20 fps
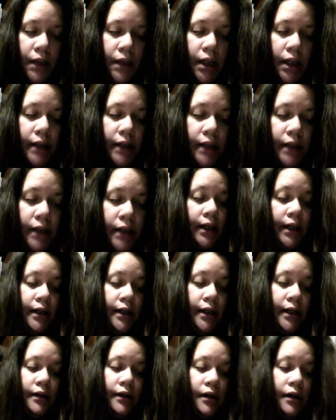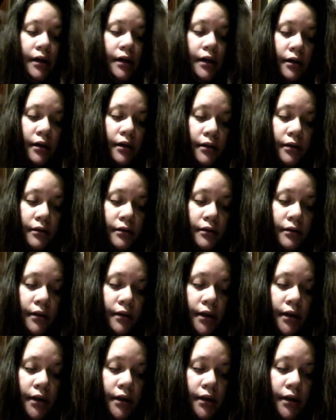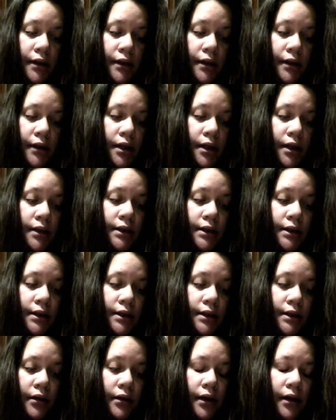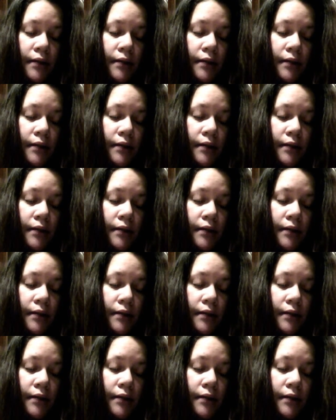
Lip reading: a day-long exhausting hearing.